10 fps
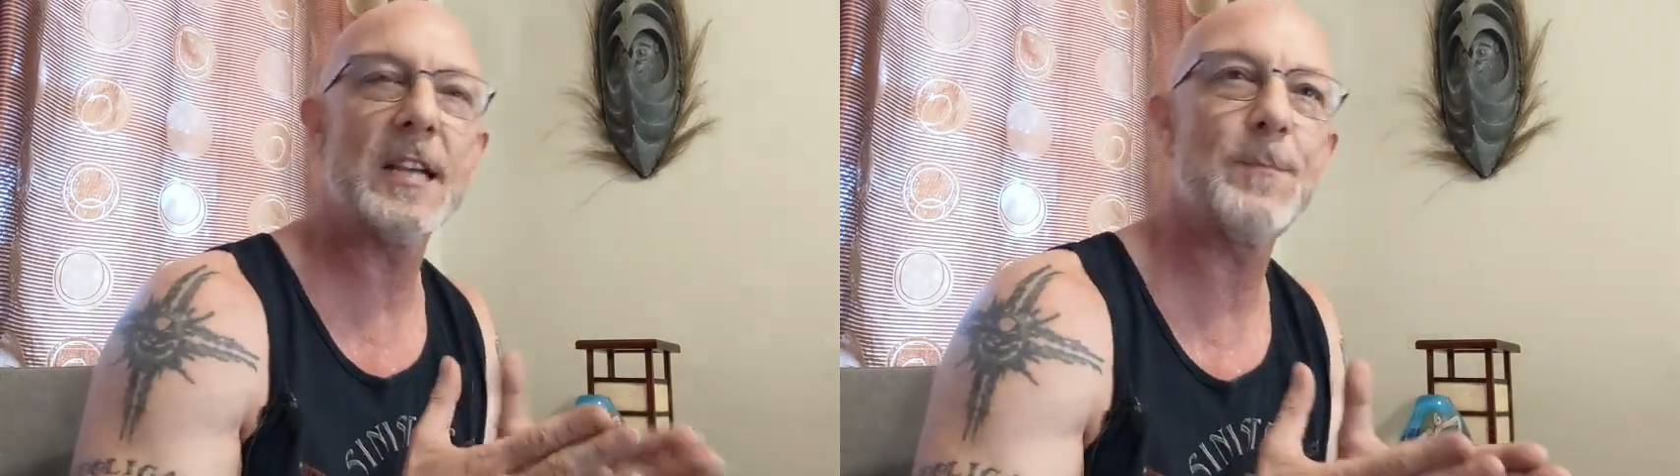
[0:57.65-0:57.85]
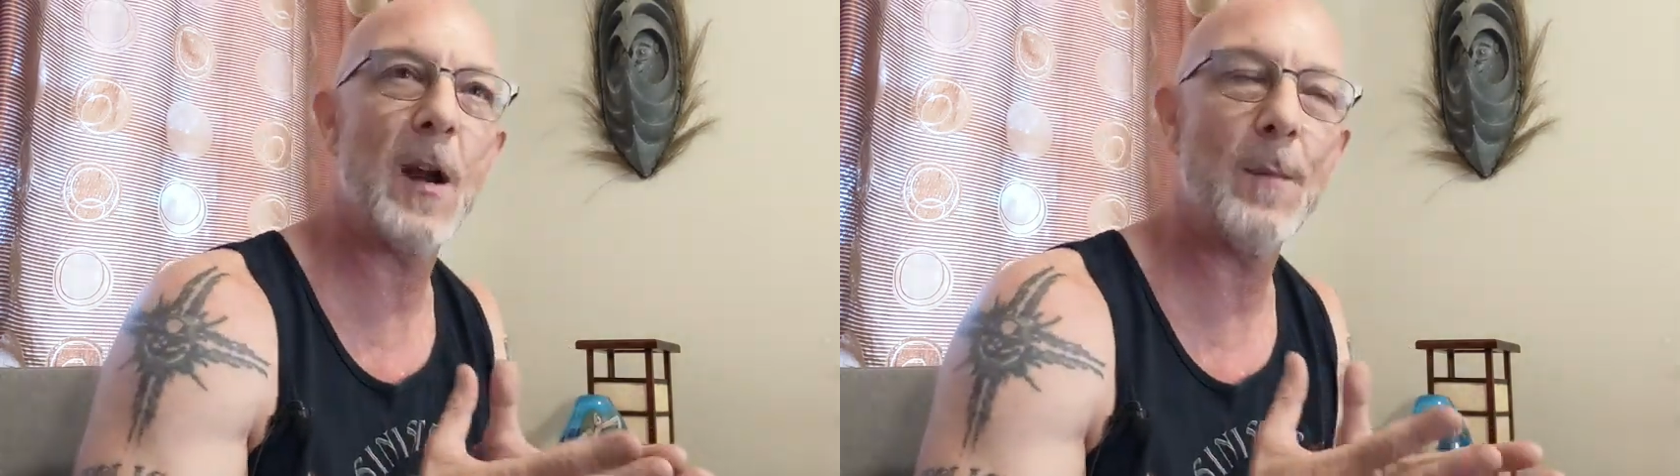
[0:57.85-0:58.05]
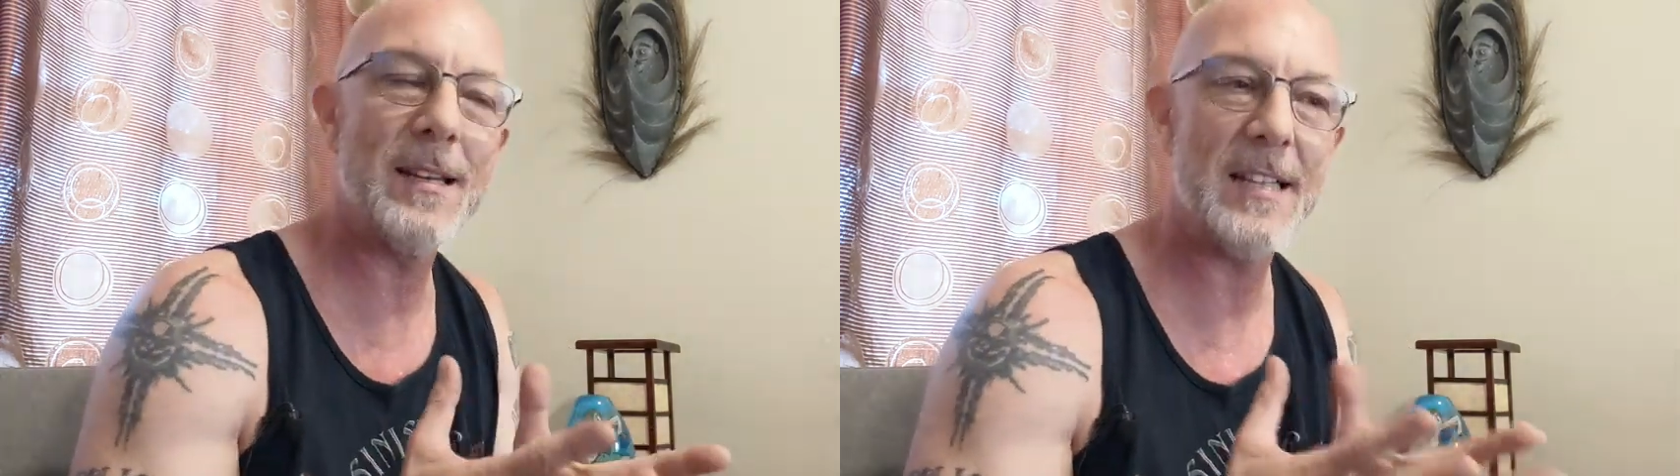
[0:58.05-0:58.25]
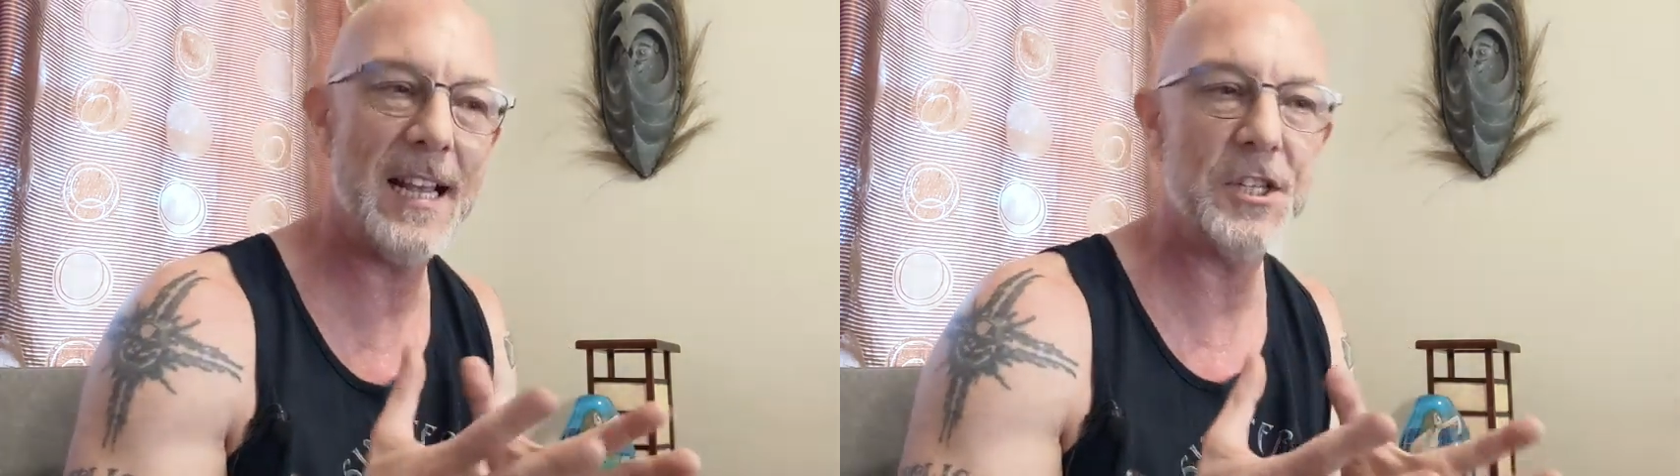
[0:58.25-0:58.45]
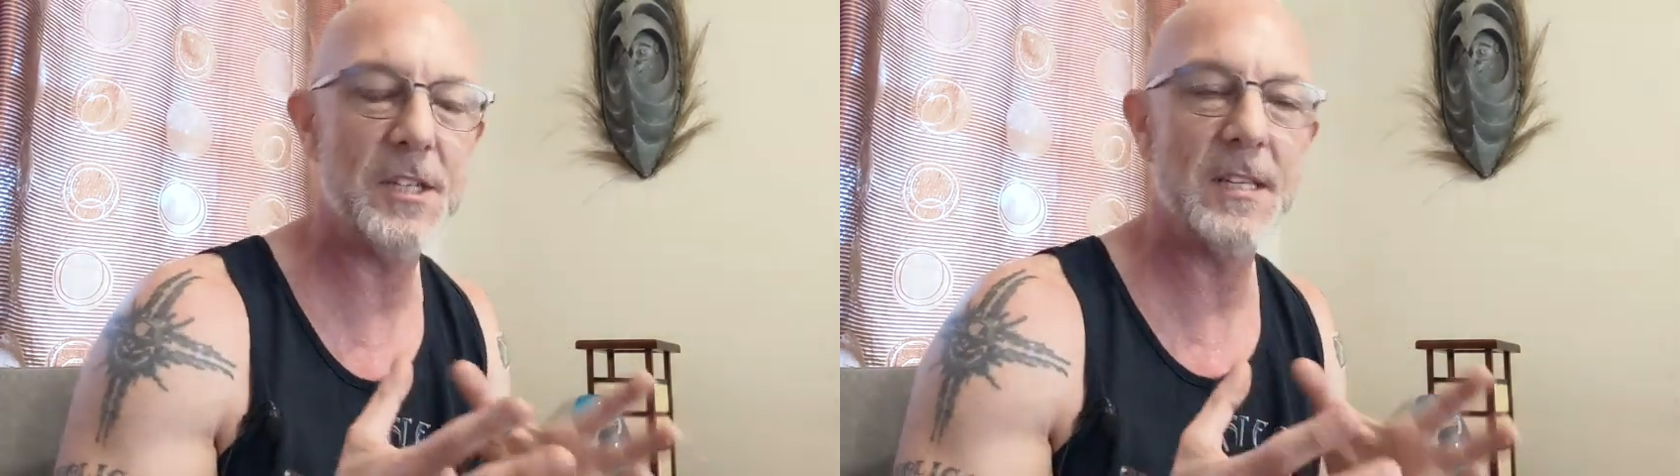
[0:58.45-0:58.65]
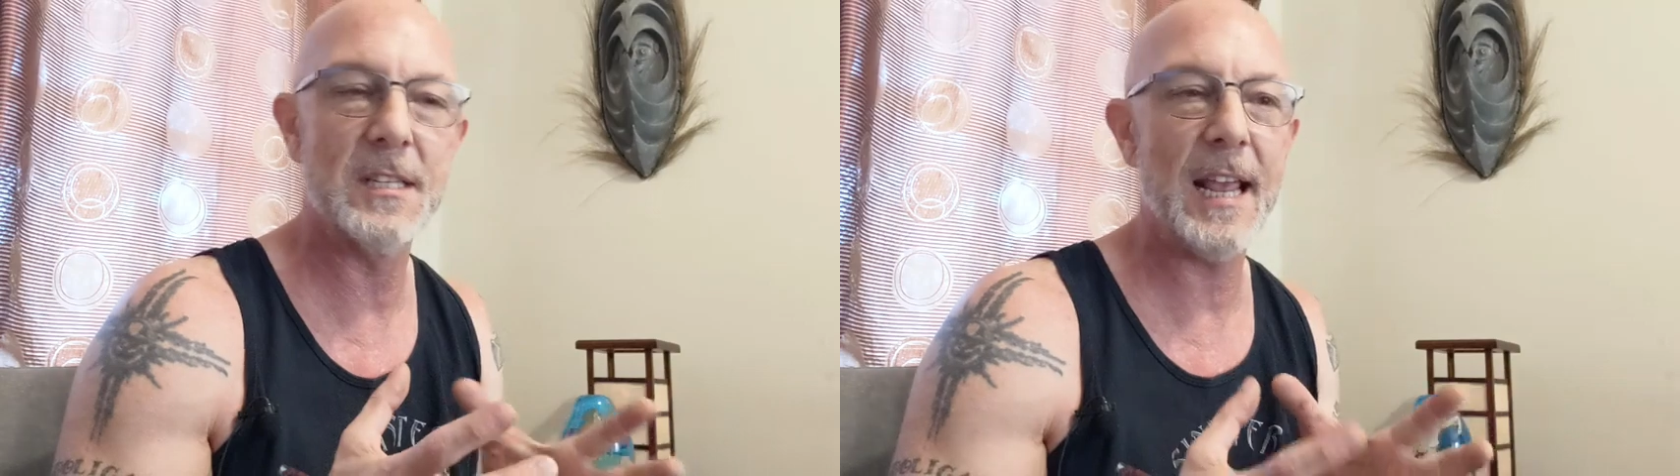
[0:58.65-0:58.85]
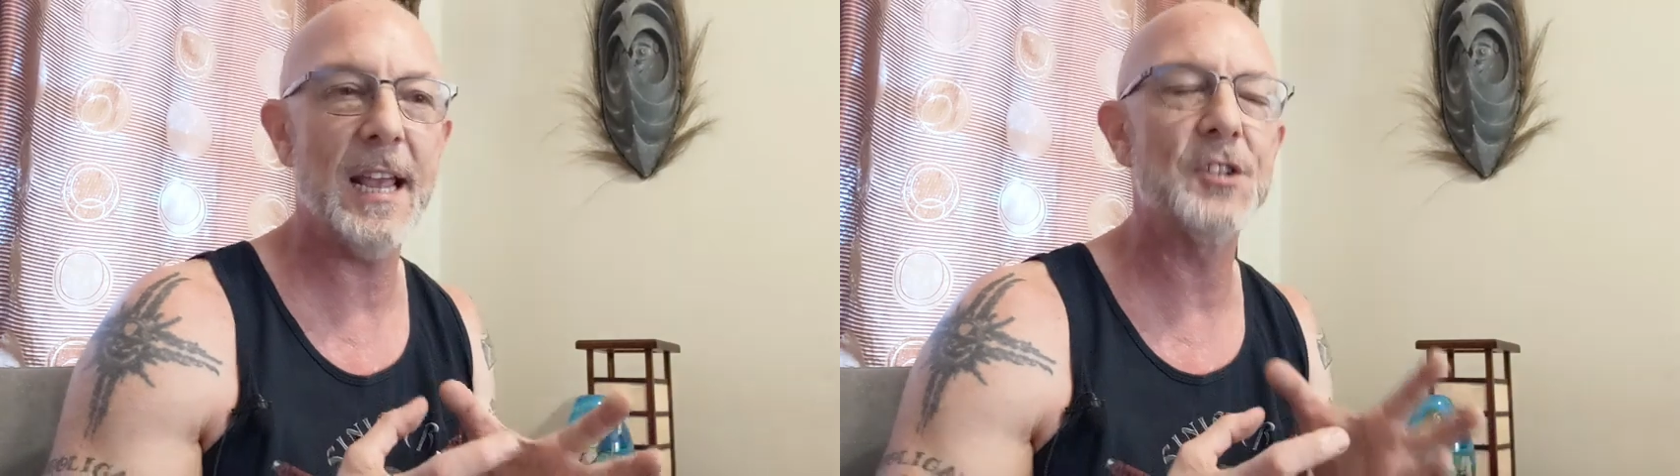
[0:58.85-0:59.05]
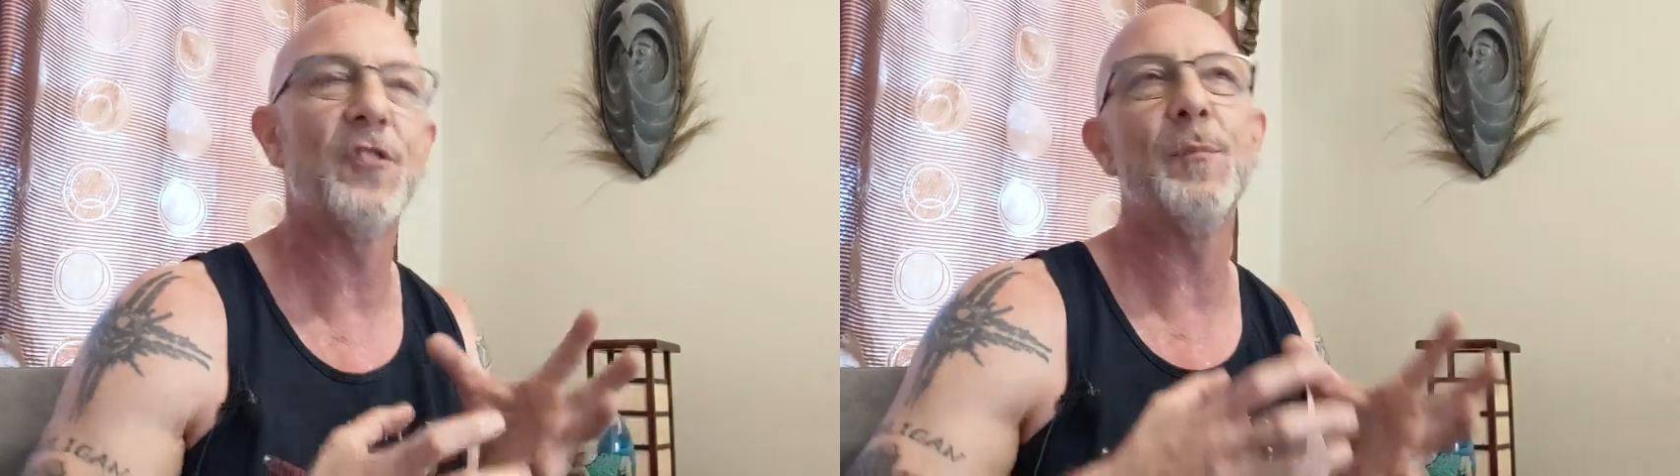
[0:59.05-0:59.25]
experimentation
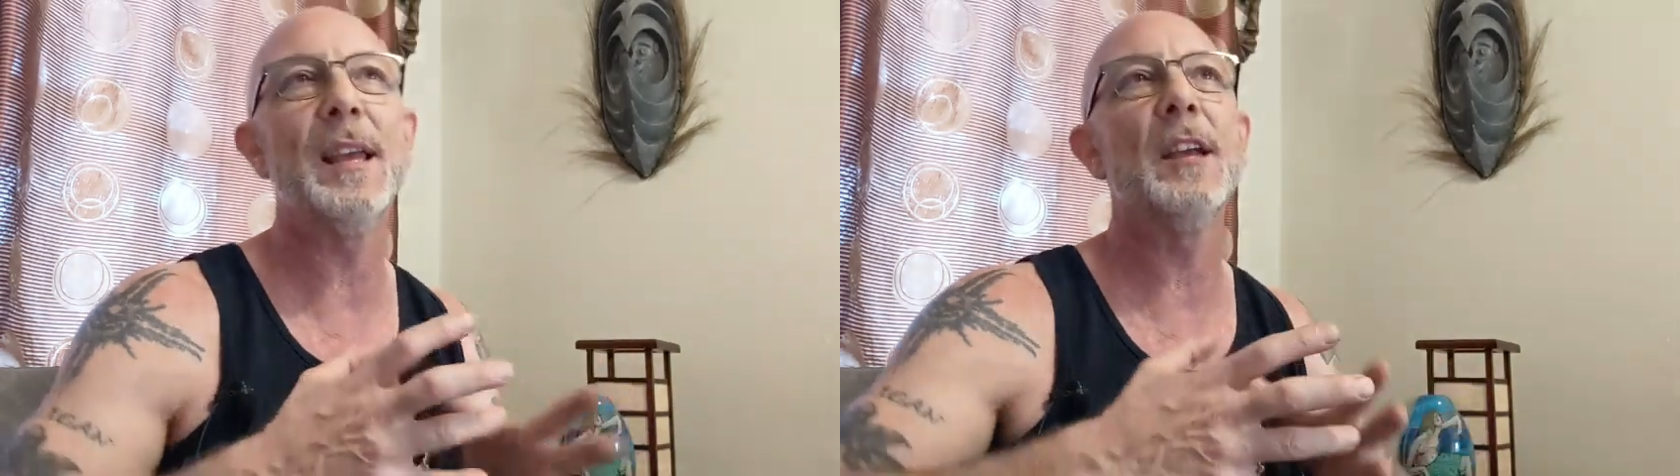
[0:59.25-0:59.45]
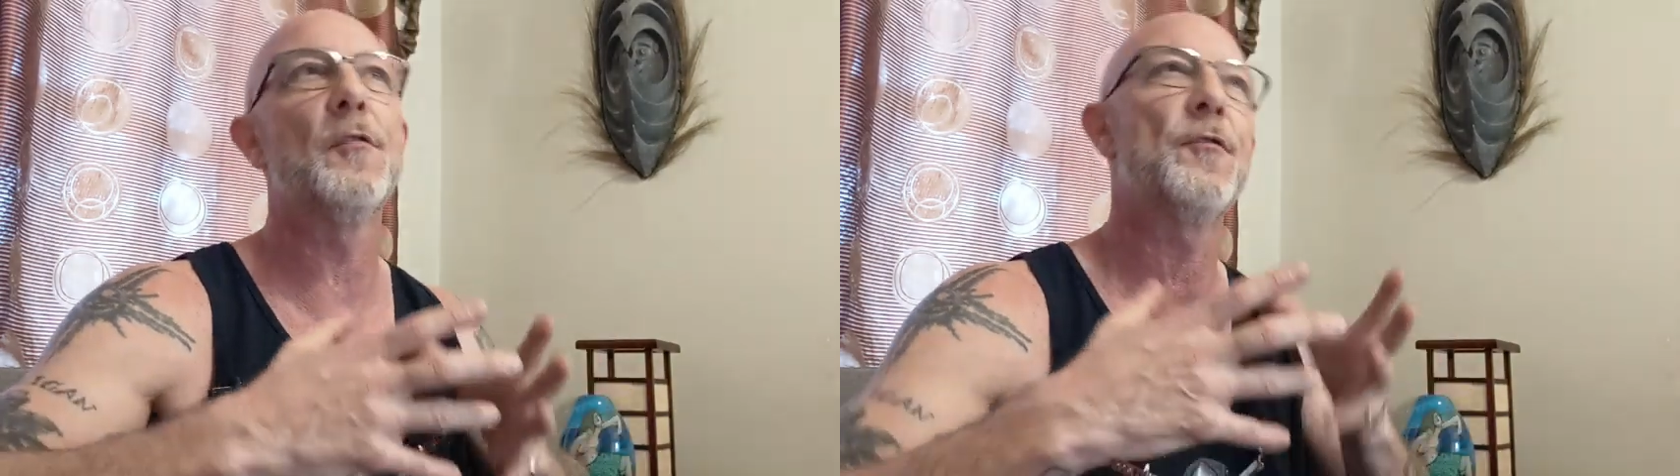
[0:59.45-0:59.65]
stage of being